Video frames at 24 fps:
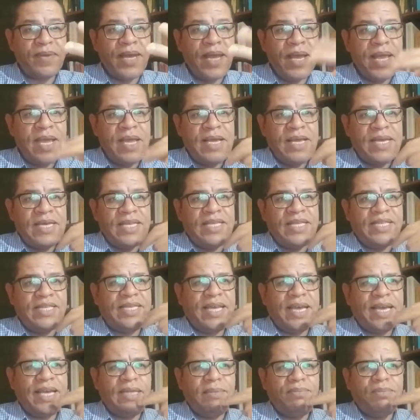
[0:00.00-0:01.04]
The second
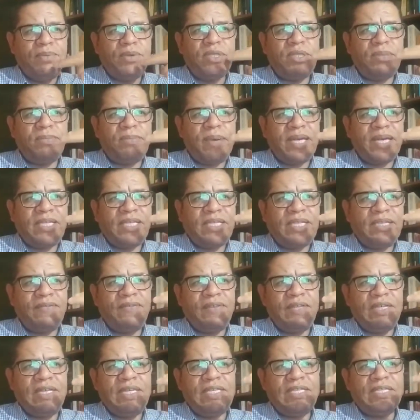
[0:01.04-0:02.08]
perspective is the
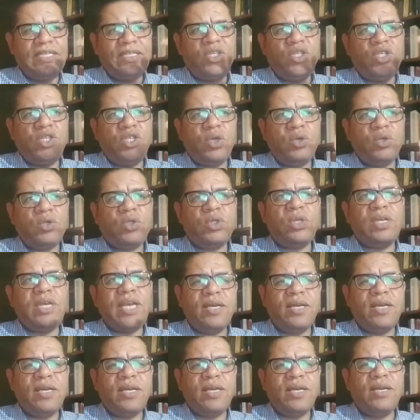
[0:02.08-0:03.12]
social
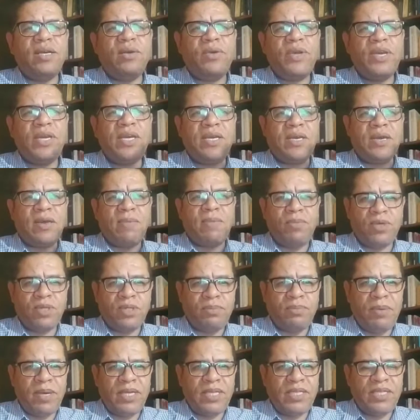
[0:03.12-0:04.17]
category
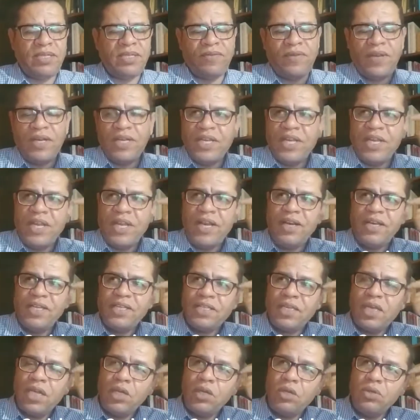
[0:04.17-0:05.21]
perspective, and here it
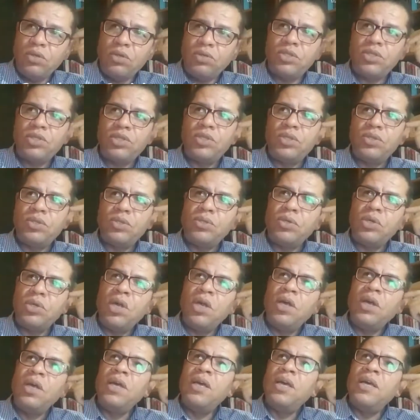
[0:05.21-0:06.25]
alludes to
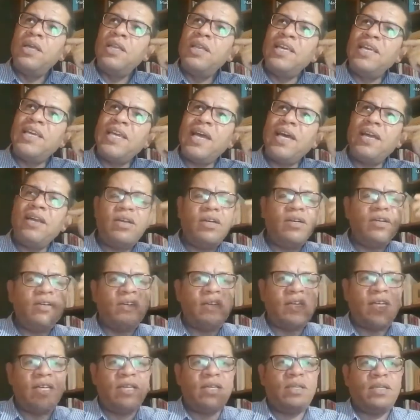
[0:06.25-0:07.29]
the category,
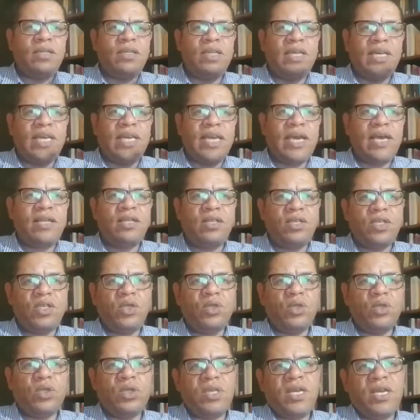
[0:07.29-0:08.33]
the social
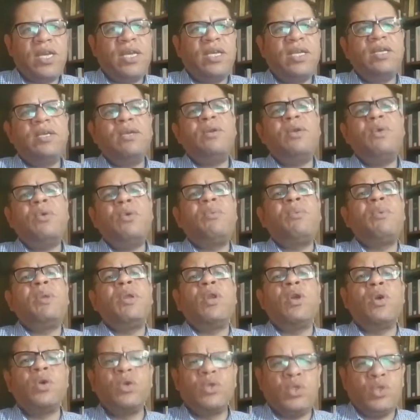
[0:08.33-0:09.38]
category we belong
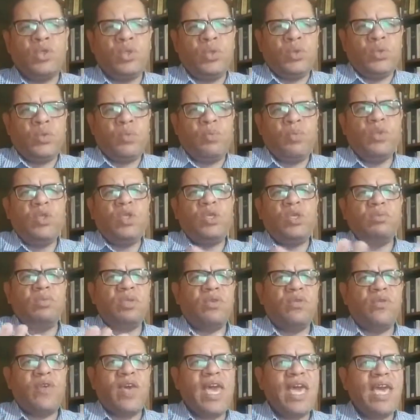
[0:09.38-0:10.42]
to, in terms of
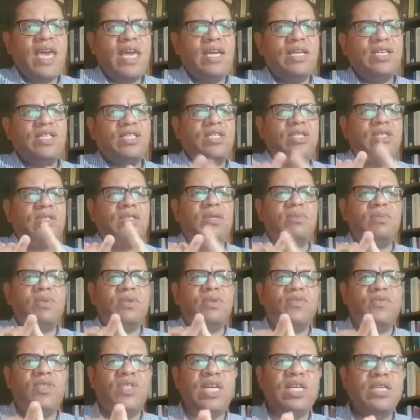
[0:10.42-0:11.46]
age, in terms of
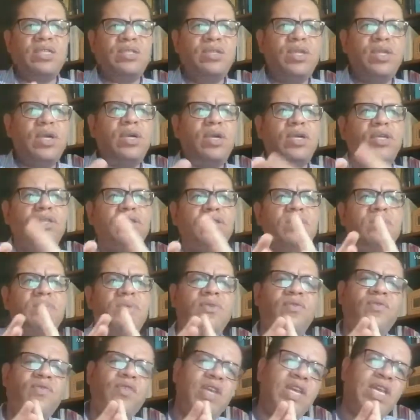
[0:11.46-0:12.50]
gender, in terms of
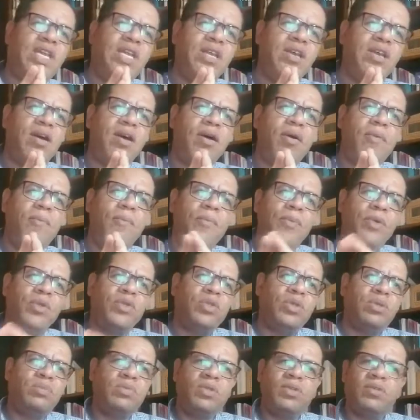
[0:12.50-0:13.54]
income, in terms of
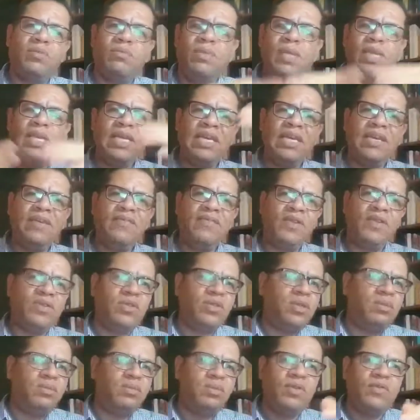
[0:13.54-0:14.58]
belief, in terms of
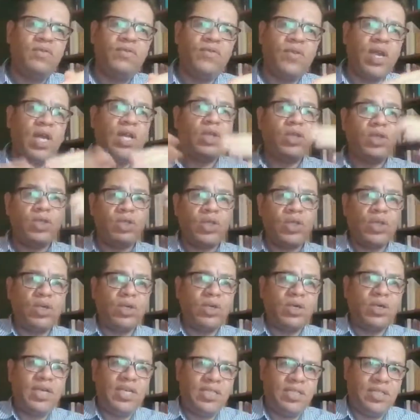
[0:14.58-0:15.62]
culture,
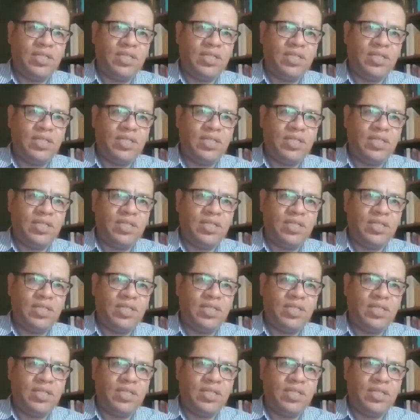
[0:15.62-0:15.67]
etc.